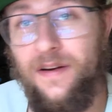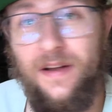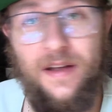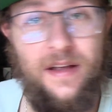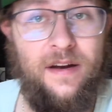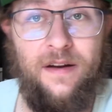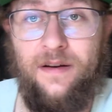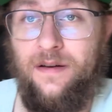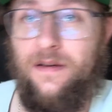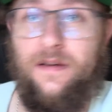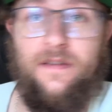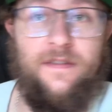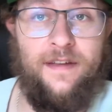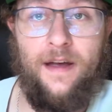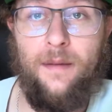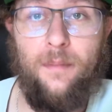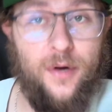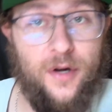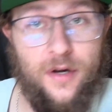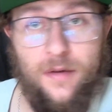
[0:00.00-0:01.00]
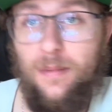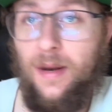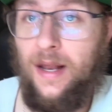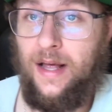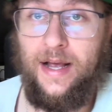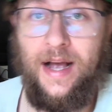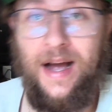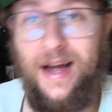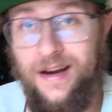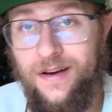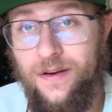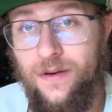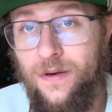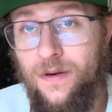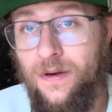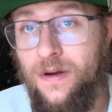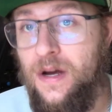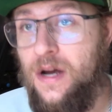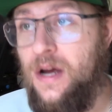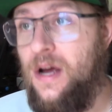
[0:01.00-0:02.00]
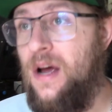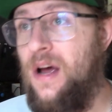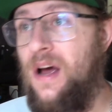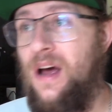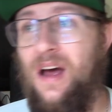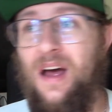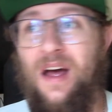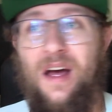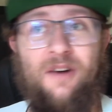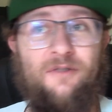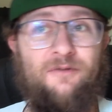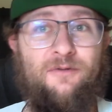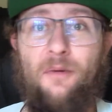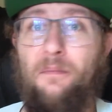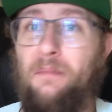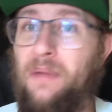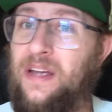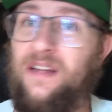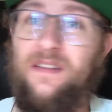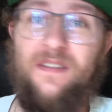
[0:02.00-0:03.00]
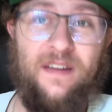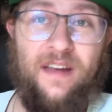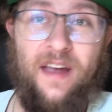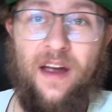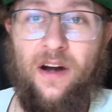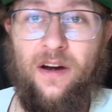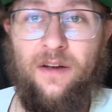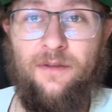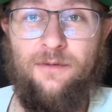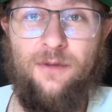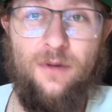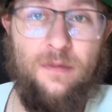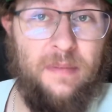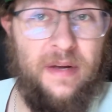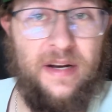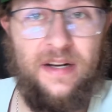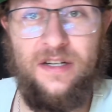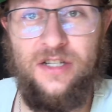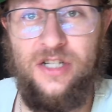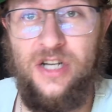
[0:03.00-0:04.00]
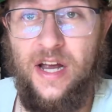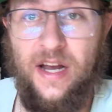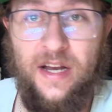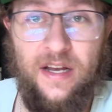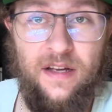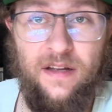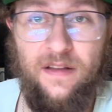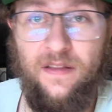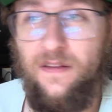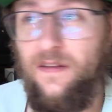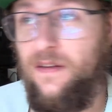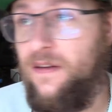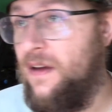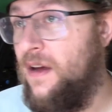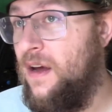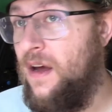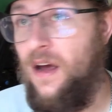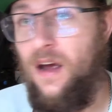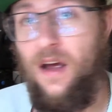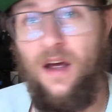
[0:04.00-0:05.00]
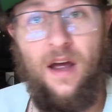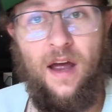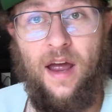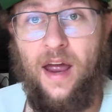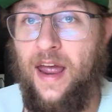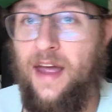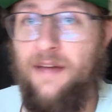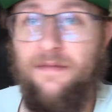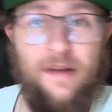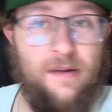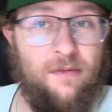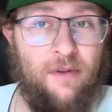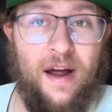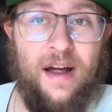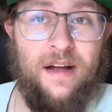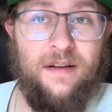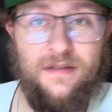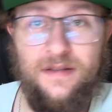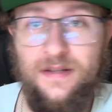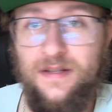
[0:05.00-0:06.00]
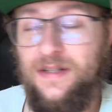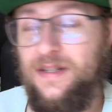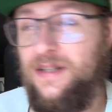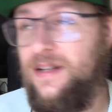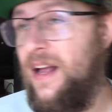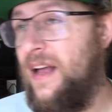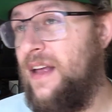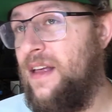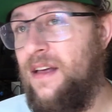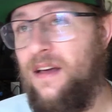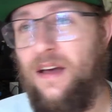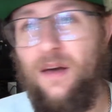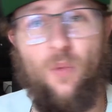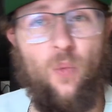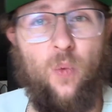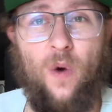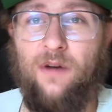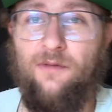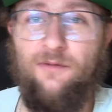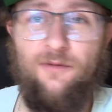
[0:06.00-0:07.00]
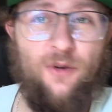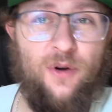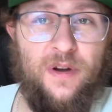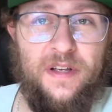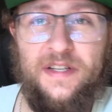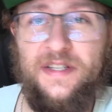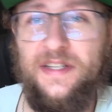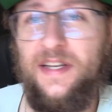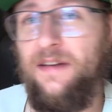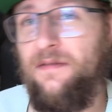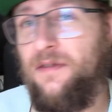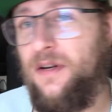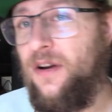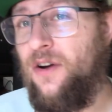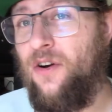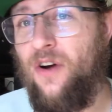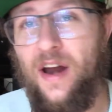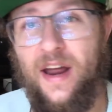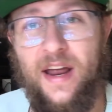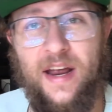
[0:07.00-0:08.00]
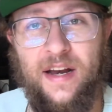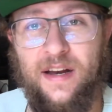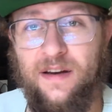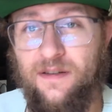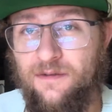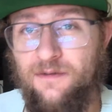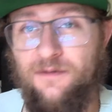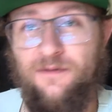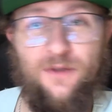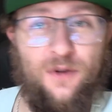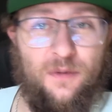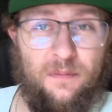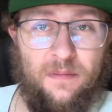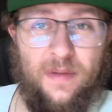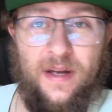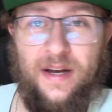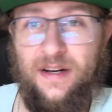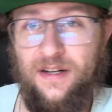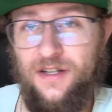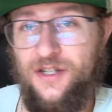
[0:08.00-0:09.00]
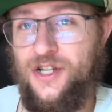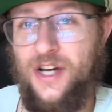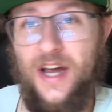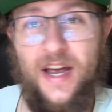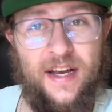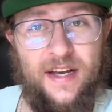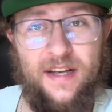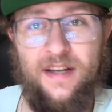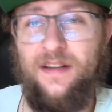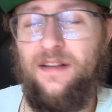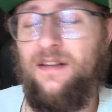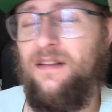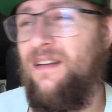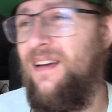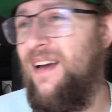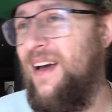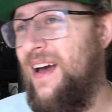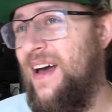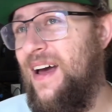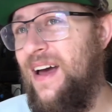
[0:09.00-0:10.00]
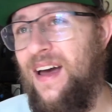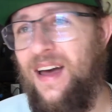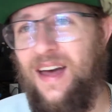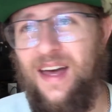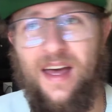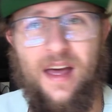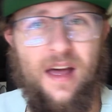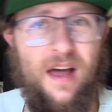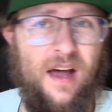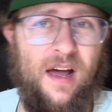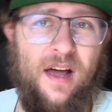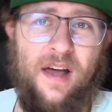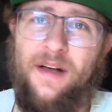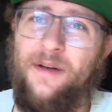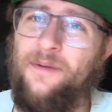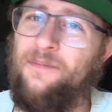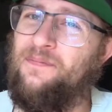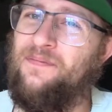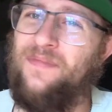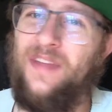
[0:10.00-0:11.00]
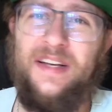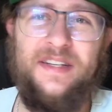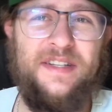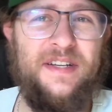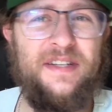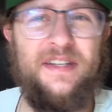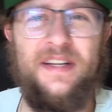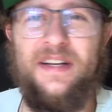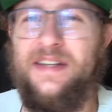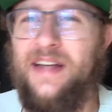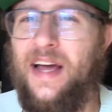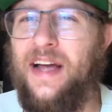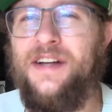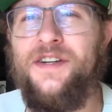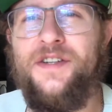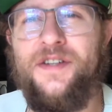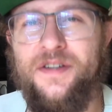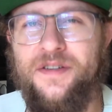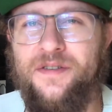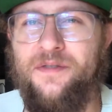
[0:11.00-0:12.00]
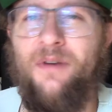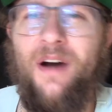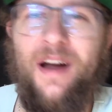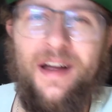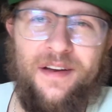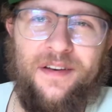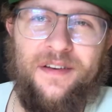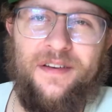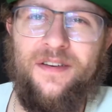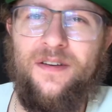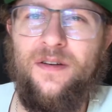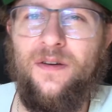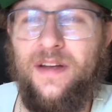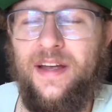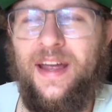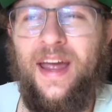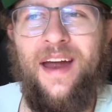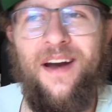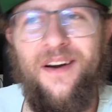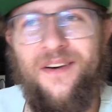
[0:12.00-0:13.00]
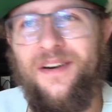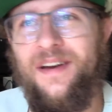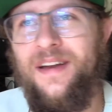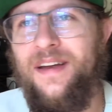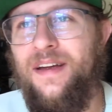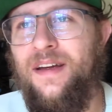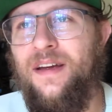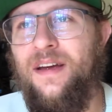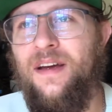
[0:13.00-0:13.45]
in a suburb like I do, for me to carry full metal jacket, heavy rounds like 147 grain full metal jacket, that's just a dangerous round to carry